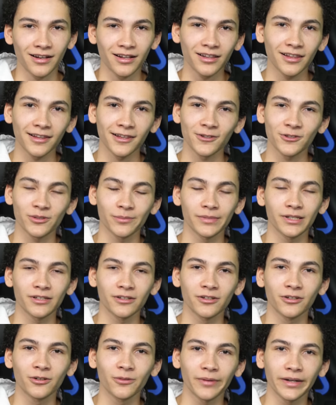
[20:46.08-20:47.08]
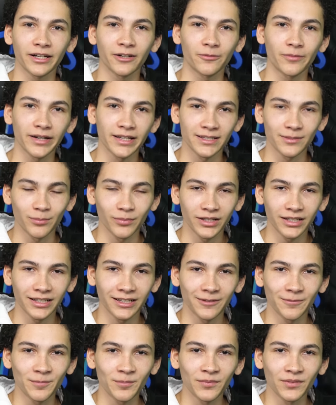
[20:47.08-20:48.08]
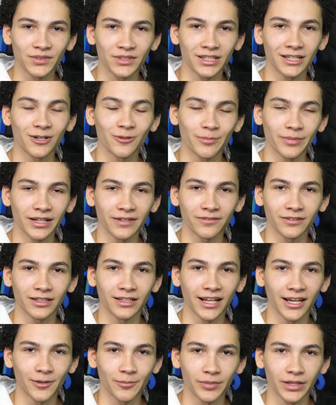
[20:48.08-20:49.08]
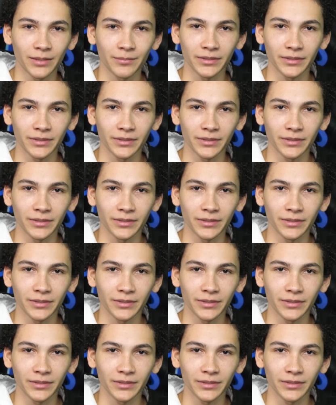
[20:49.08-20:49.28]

and I thought this would be a good way to raise money to help pay for the down